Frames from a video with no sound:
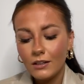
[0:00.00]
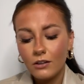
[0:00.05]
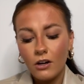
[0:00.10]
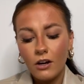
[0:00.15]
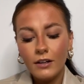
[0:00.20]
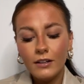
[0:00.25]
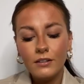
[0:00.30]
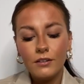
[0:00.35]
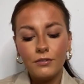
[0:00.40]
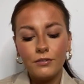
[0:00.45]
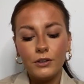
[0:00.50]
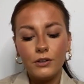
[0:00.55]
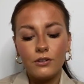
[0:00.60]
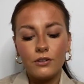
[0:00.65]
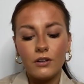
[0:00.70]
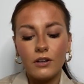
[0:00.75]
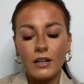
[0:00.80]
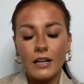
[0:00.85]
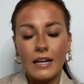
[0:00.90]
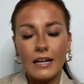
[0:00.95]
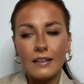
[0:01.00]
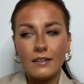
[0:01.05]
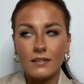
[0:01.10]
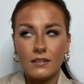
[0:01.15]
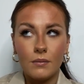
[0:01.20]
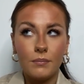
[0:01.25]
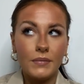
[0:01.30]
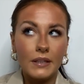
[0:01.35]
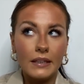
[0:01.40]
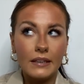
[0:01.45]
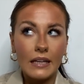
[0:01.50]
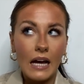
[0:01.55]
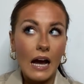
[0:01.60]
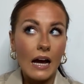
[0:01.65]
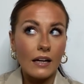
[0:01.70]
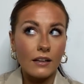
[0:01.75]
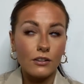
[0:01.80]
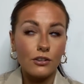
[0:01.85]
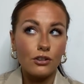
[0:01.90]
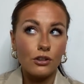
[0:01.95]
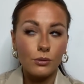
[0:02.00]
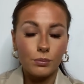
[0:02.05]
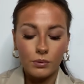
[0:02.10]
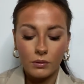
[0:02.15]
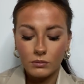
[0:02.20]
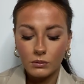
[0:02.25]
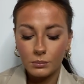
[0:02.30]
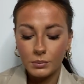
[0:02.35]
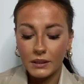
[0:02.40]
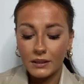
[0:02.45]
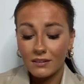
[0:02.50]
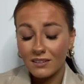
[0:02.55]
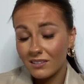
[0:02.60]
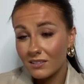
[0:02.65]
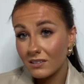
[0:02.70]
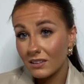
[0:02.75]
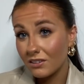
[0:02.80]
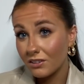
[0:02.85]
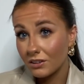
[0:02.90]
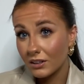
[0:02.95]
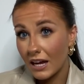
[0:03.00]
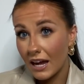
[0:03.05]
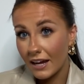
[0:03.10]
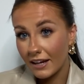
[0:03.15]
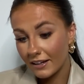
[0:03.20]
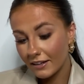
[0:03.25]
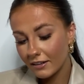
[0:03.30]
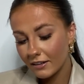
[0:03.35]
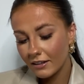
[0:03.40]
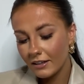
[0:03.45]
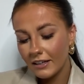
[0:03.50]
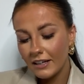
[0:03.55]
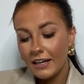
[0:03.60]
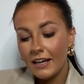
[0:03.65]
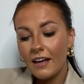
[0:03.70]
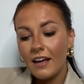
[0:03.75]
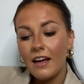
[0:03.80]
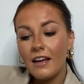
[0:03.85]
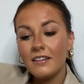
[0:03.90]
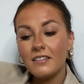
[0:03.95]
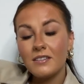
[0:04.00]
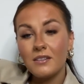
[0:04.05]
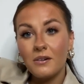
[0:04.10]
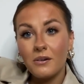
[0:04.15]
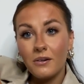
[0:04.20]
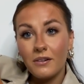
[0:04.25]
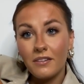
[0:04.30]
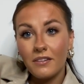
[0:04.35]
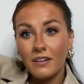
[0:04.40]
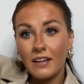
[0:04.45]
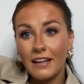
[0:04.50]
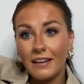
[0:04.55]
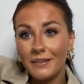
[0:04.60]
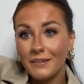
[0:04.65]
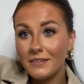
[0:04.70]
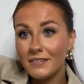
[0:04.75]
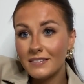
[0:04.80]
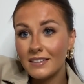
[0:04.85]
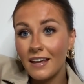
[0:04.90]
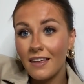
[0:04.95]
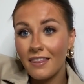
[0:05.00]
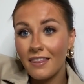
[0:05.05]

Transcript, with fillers: car diffuser is something that I should probably consider getting so it looks like